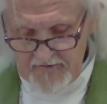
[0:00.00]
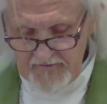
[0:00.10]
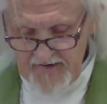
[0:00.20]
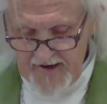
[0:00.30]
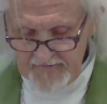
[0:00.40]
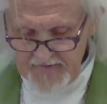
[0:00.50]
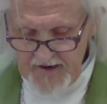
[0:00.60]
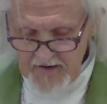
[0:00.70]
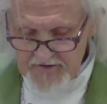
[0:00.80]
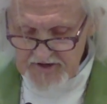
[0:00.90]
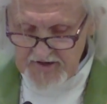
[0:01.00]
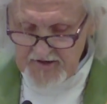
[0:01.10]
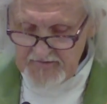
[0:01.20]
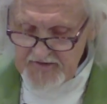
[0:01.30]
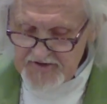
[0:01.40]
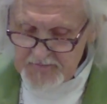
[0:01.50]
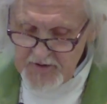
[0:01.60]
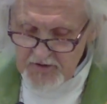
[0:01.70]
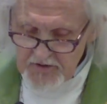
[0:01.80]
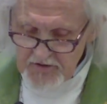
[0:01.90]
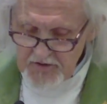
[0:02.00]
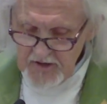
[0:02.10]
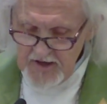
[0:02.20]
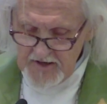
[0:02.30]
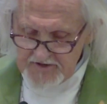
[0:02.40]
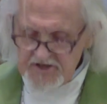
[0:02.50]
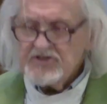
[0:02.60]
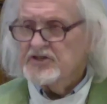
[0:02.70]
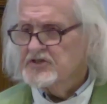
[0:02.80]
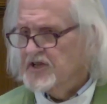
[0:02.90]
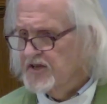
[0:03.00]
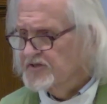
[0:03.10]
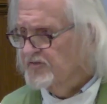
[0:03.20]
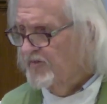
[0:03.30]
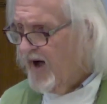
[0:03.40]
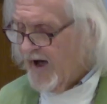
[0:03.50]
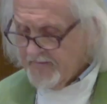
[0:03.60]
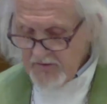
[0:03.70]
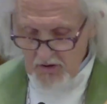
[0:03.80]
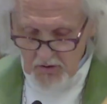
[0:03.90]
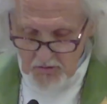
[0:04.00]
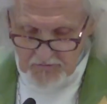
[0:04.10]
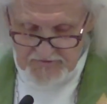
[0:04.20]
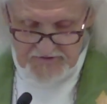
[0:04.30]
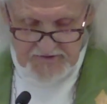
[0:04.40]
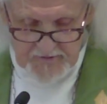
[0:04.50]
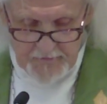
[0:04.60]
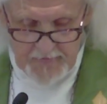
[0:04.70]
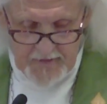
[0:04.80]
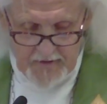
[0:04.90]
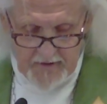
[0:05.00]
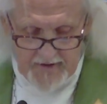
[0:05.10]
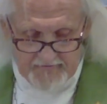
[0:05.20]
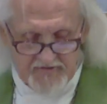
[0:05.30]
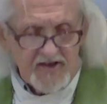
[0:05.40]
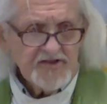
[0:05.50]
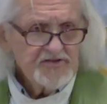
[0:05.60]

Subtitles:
the 5,000, in this miracle, Jesus takes 5 loaves and feeds